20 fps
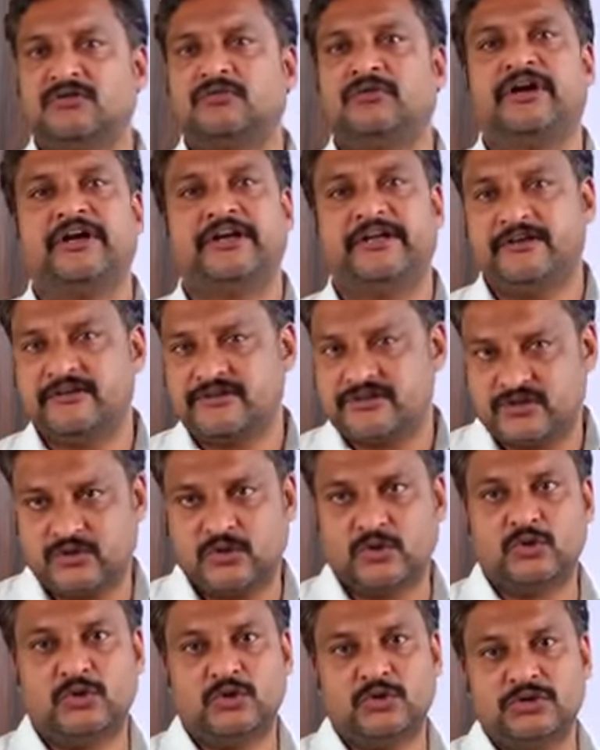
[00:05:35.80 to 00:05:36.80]
the way to your
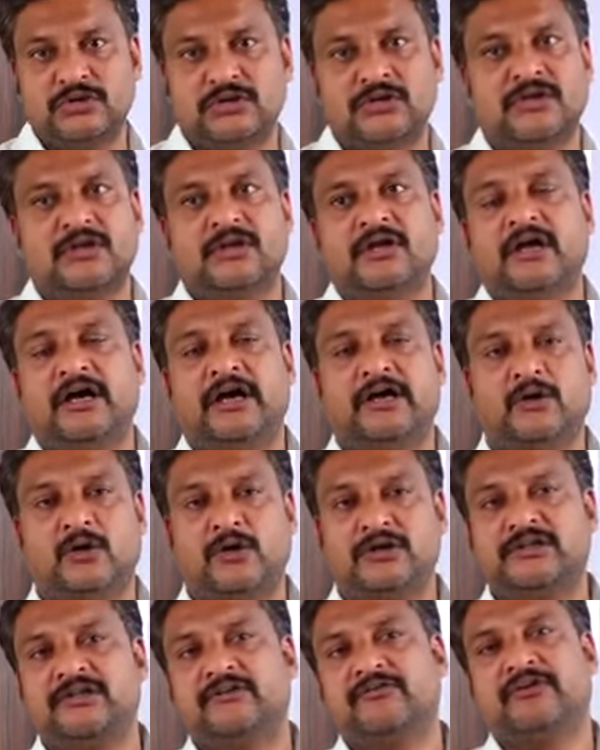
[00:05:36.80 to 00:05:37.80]
school, and
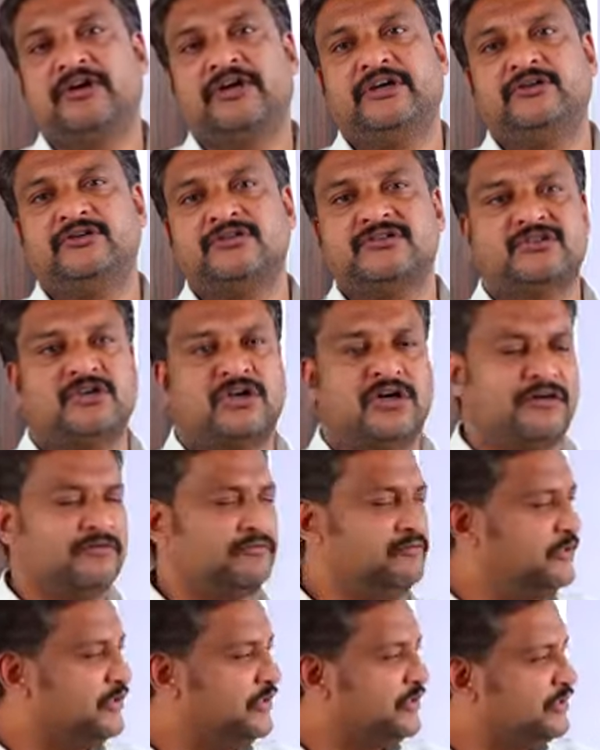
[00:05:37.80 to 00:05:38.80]
on the way you
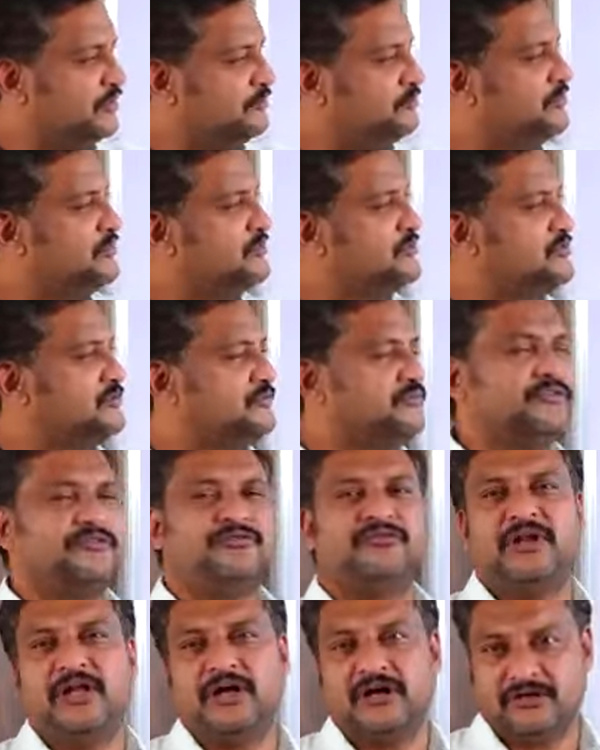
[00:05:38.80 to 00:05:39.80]
saw a very beautiful
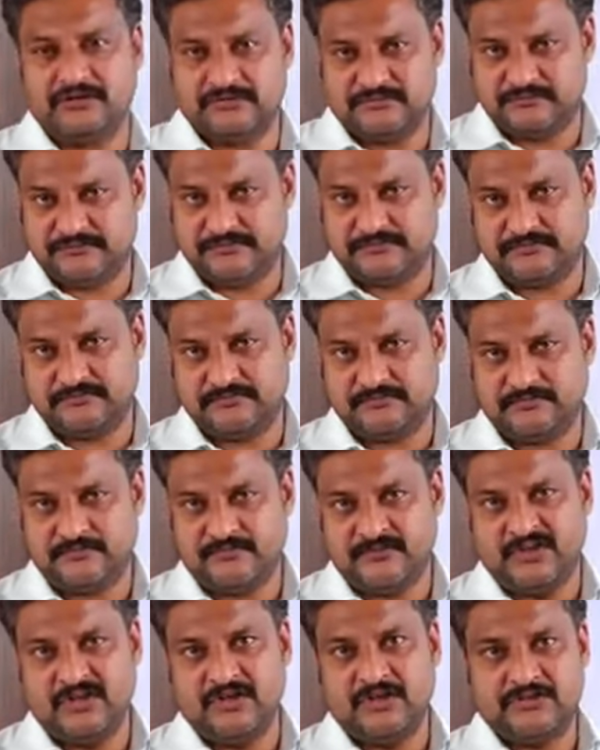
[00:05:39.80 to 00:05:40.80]
flower.
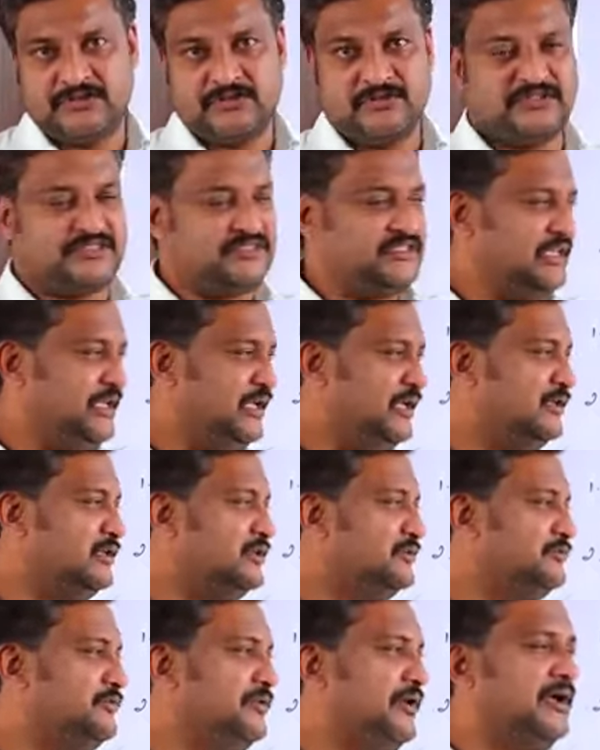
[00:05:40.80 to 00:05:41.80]
So seeing
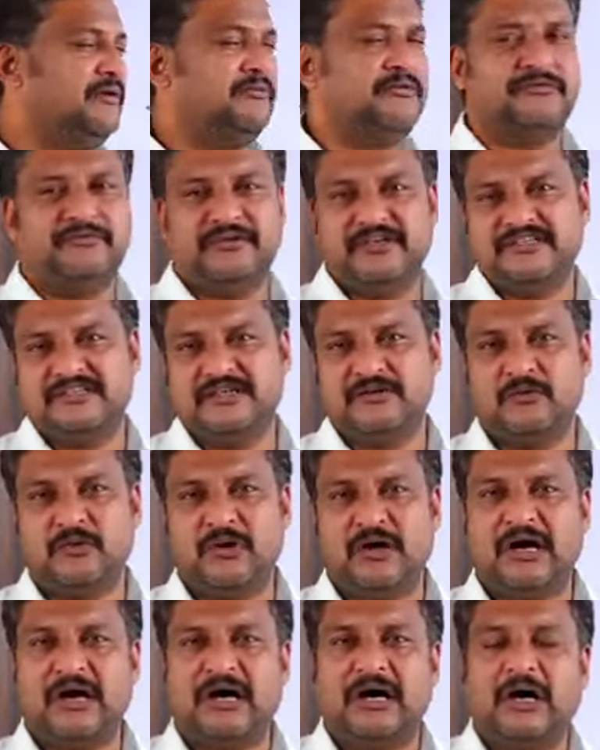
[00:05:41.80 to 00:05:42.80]
the flower, we say,
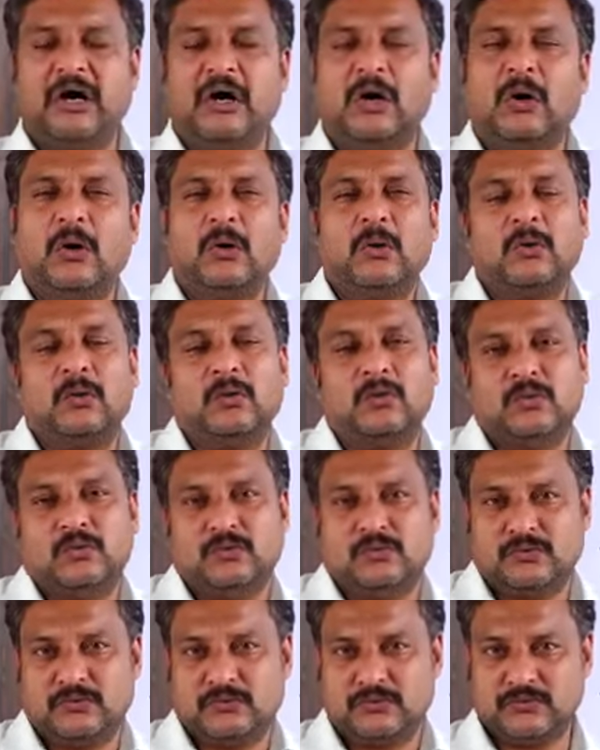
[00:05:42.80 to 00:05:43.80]
wow.
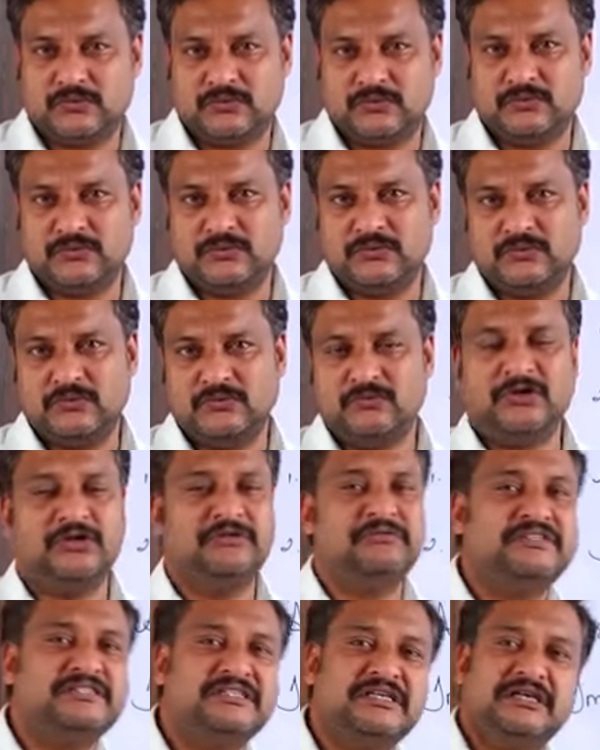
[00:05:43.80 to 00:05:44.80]
What
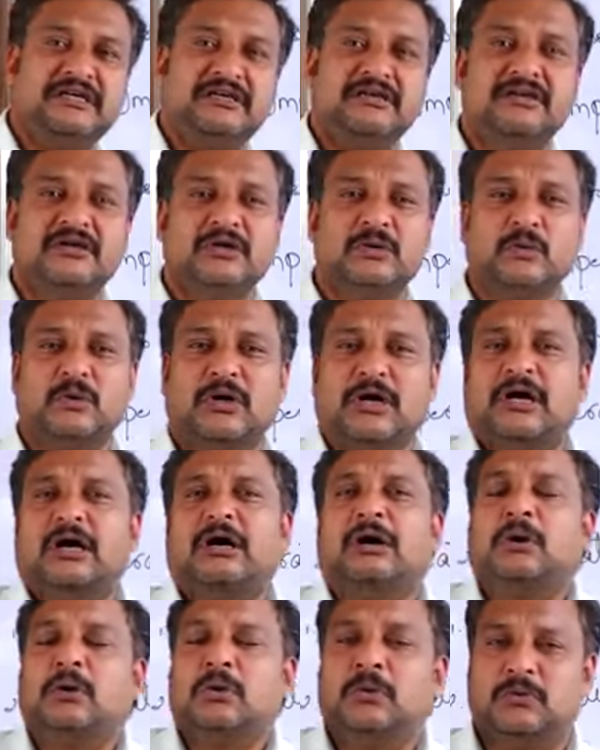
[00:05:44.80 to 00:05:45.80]
do we say?
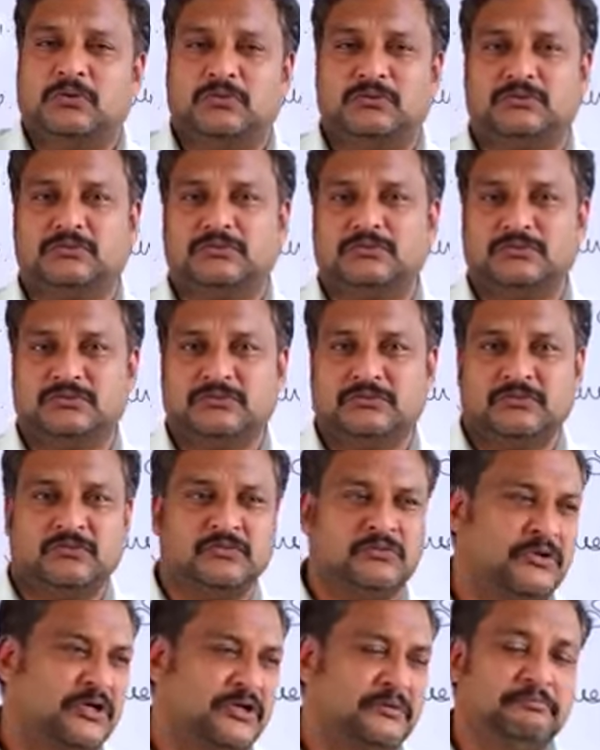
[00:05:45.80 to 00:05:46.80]
Wow,
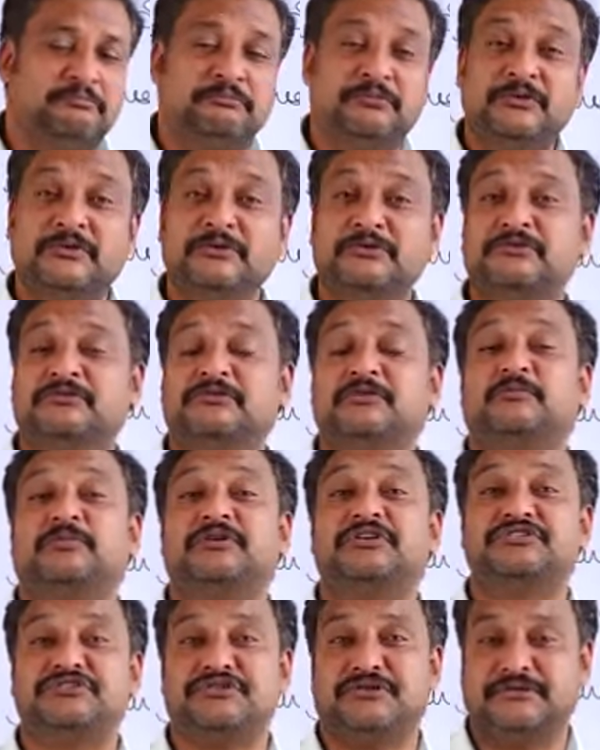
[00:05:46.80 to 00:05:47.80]
what a beautiful
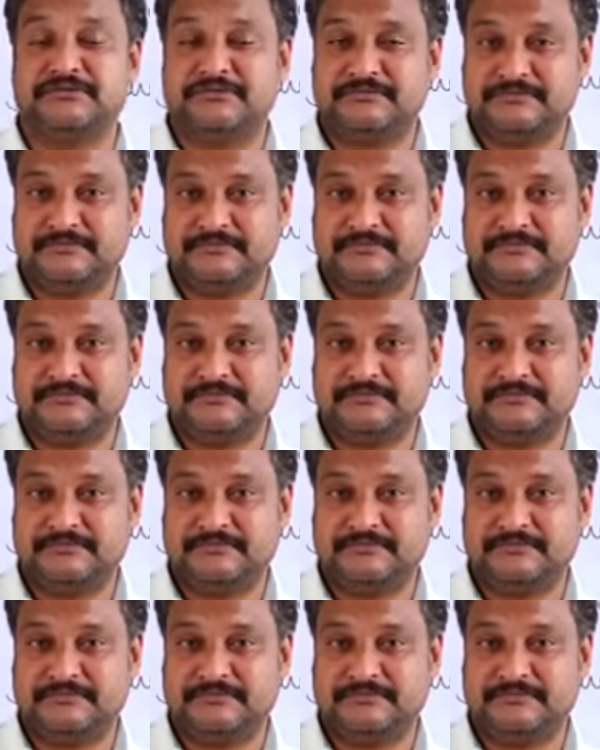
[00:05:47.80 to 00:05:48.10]
picture.